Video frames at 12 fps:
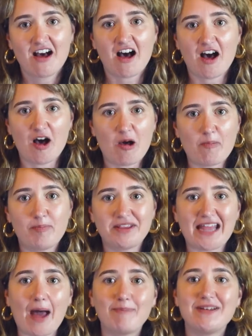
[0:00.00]
But
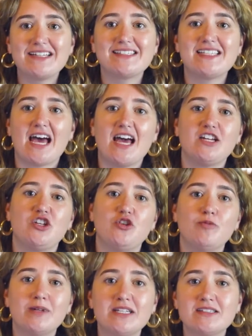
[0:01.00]
that being said,
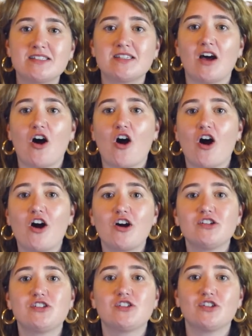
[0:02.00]
humans
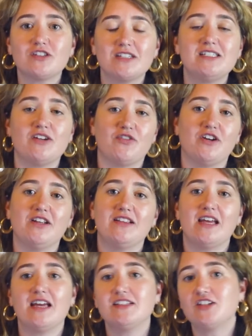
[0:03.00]
are certainly different
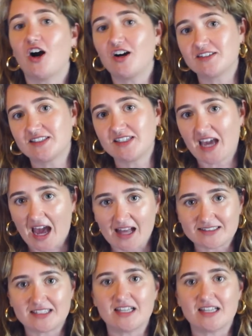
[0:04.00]
than dogs and cats,